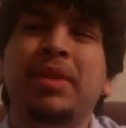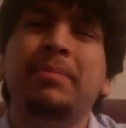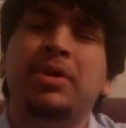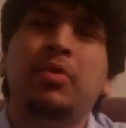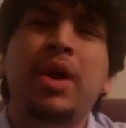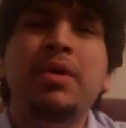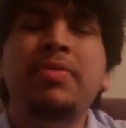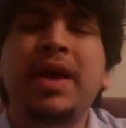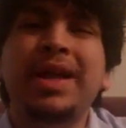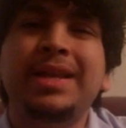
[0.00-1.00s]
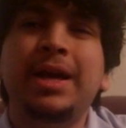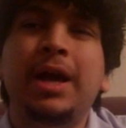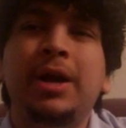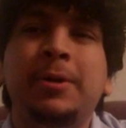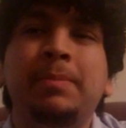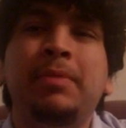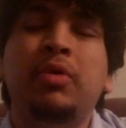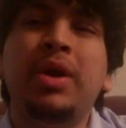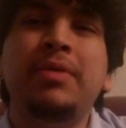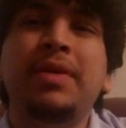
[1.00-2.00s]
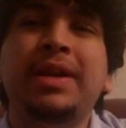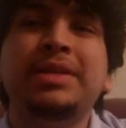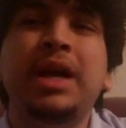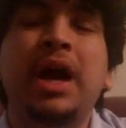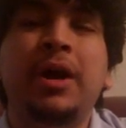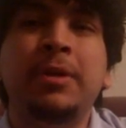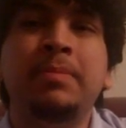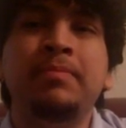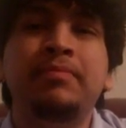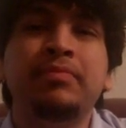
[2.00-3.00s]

But around that time,